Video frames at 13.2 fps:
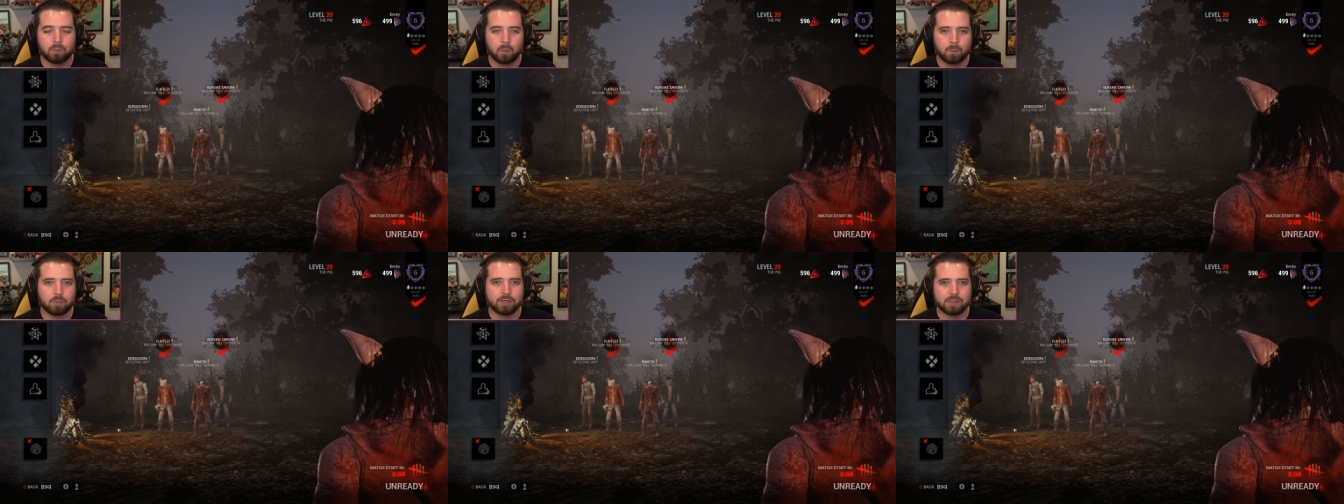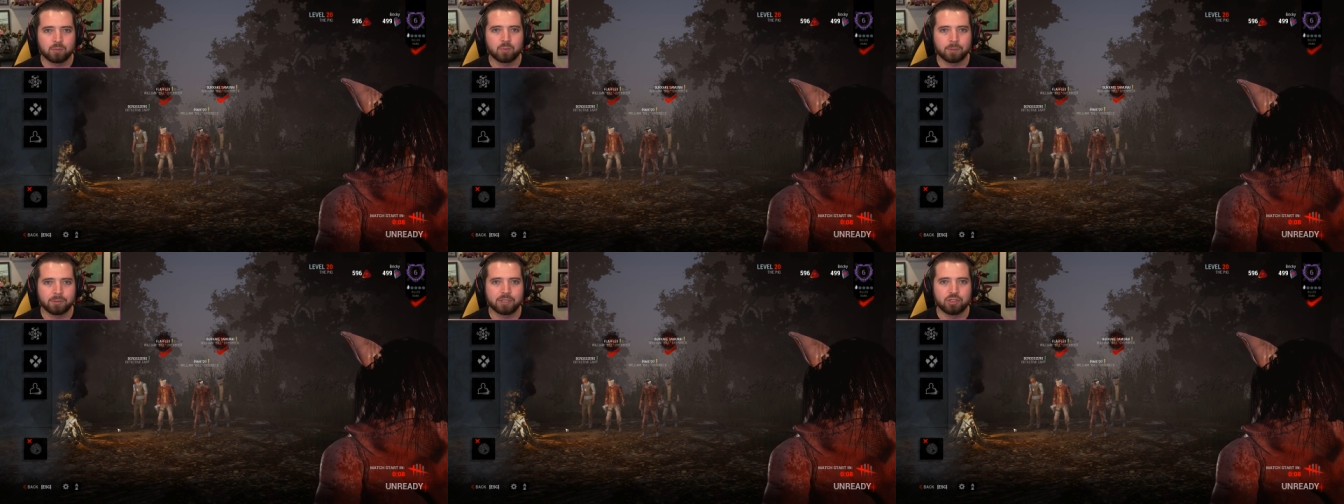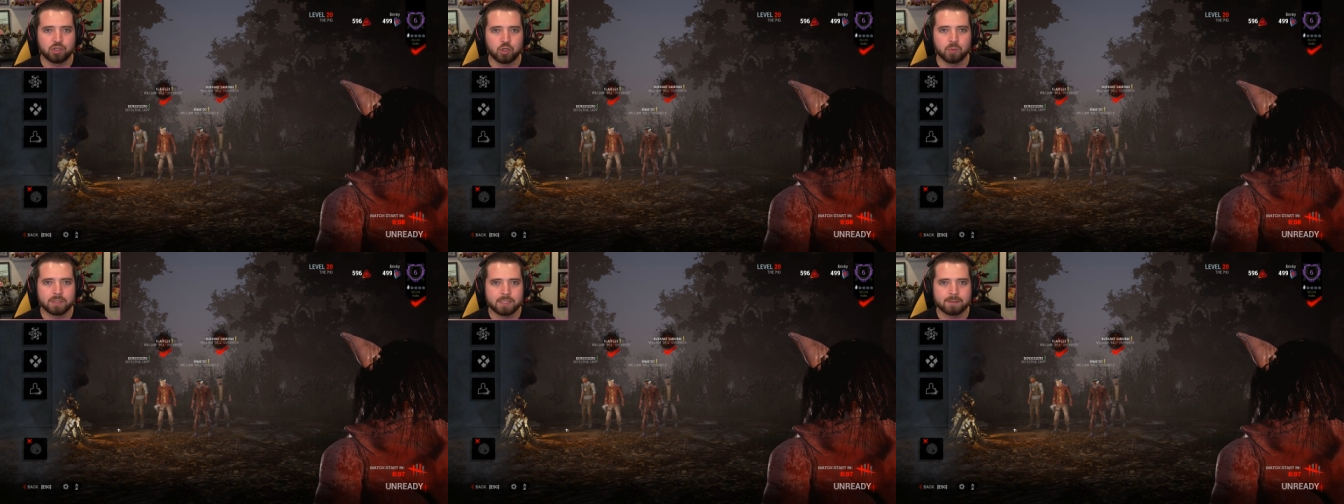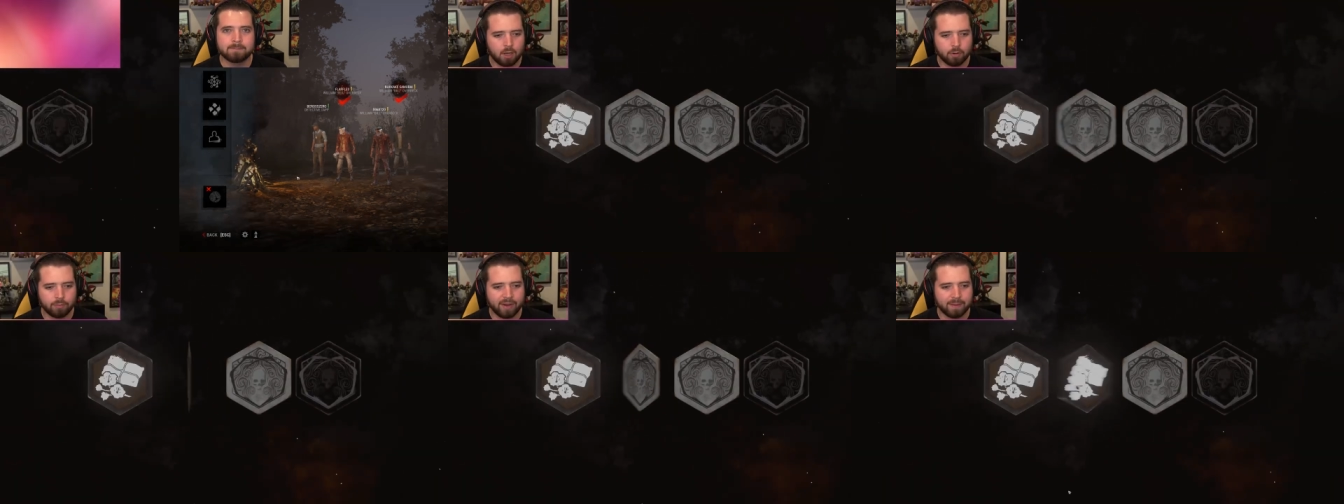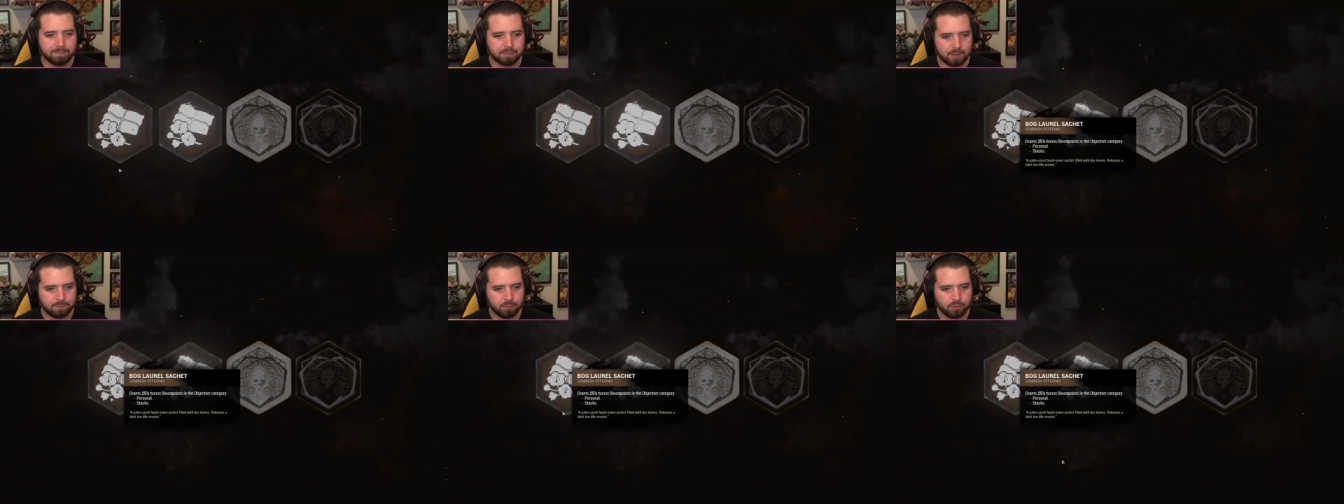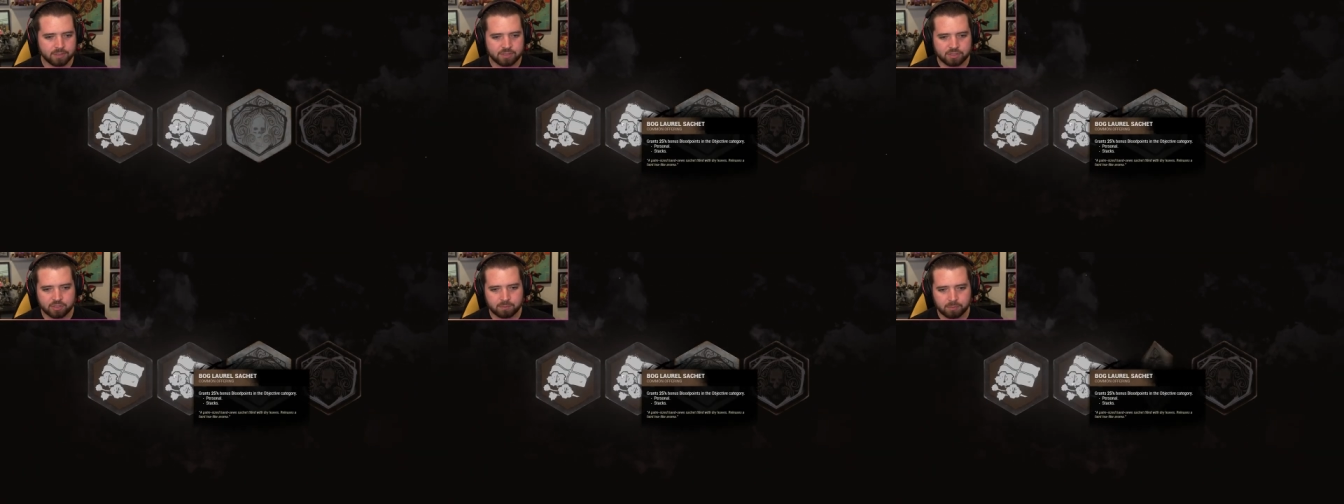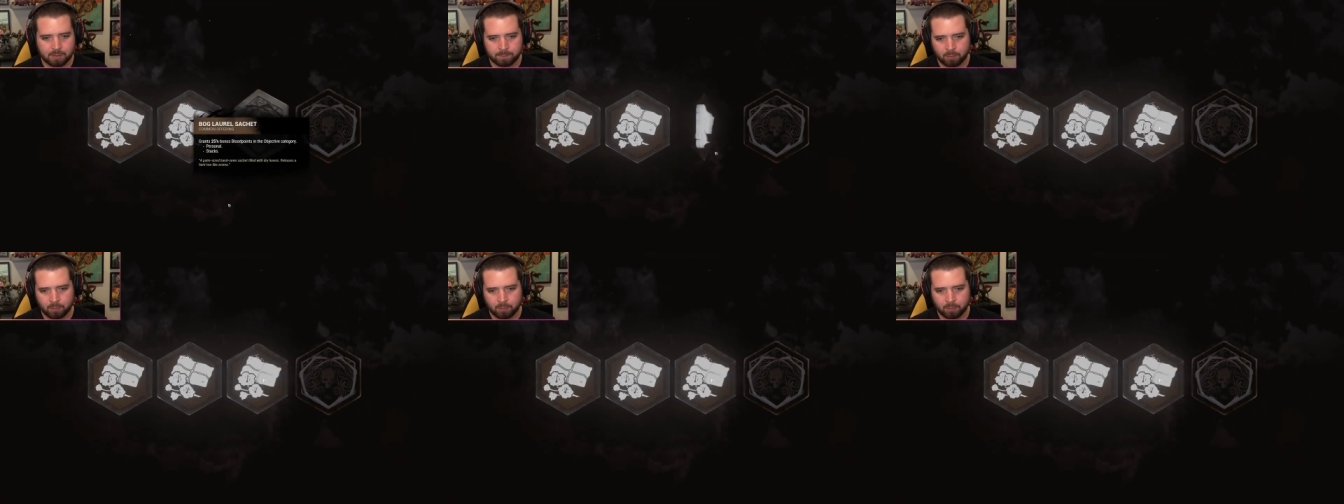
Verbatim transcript: we're pretty pretty doomed. All right, blood points, blood